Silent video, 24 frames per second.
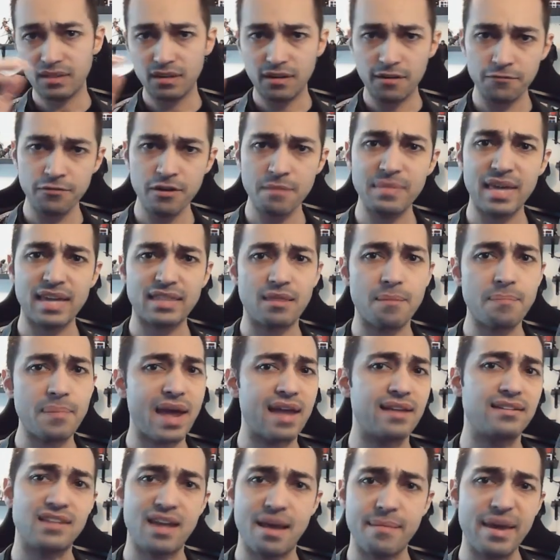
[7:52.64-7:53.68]
from like the
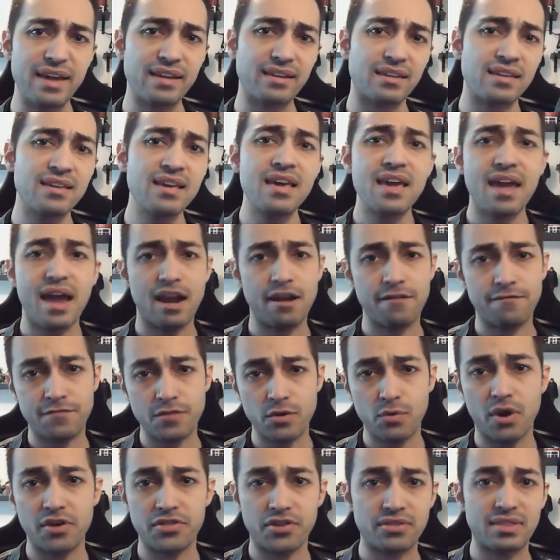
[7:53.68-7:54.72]
pandemic and a
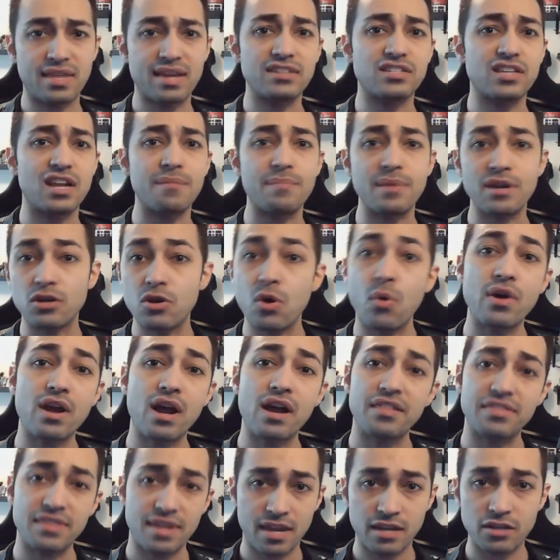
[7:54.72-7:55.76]
few other things that have been going
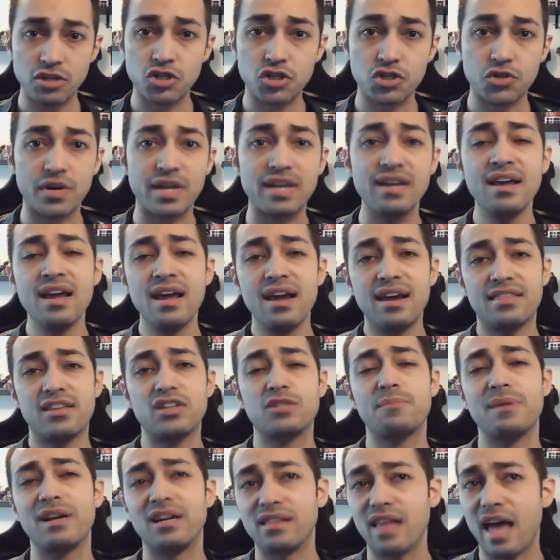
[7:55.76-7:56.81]
on in the industry. There's
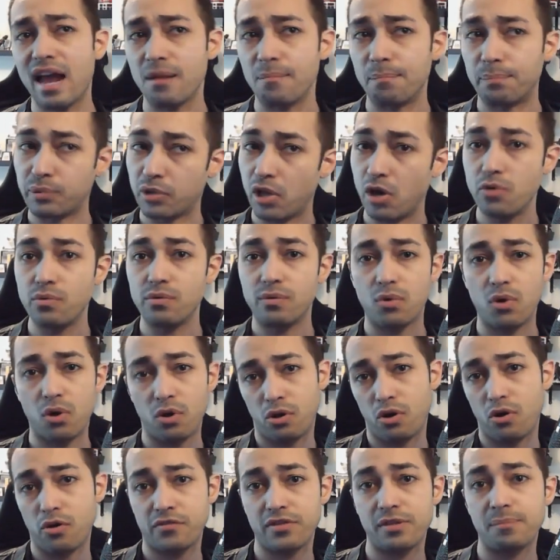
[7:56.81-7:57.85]
been a lot of bloat all
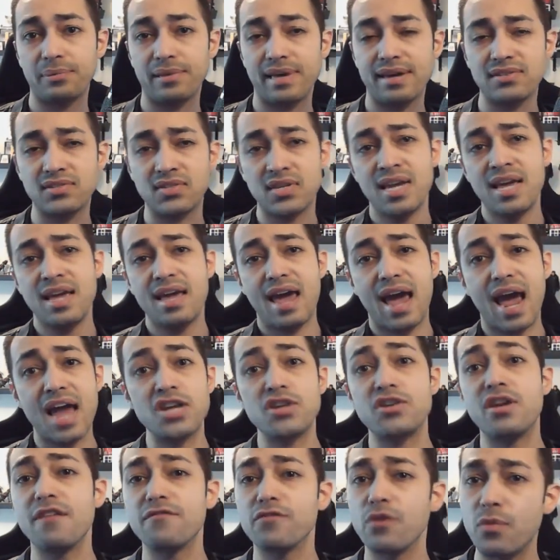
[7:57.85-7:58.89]
over the place. And you
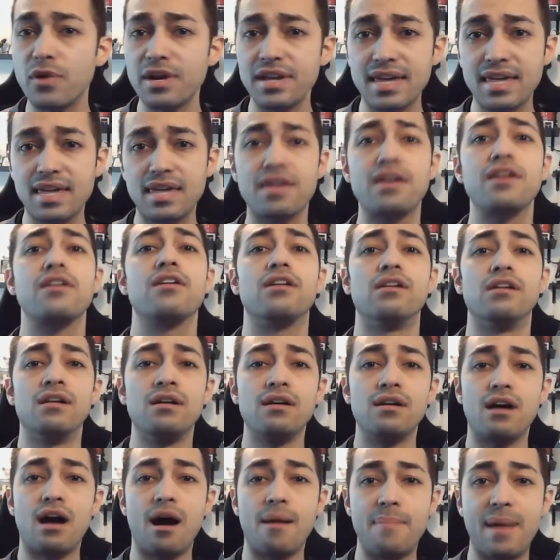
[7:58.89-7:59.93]
never want to hear
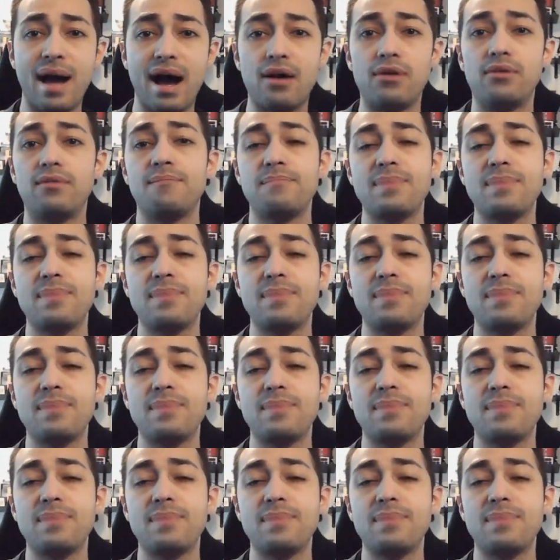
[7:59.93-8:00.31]
about